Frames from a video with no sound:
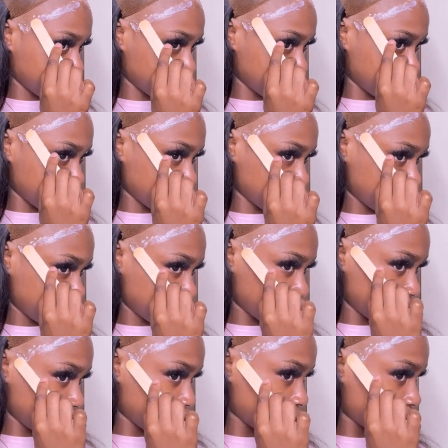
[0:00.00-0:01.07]
this glue
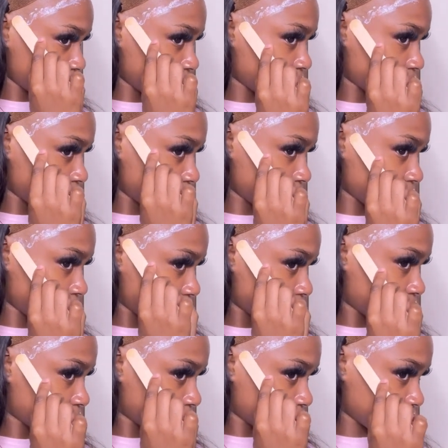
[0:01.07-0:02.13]
spread out
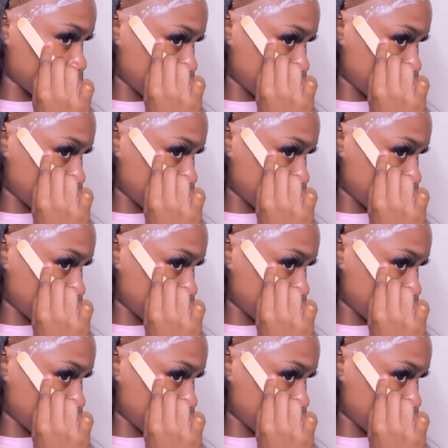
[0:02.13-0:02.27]
around my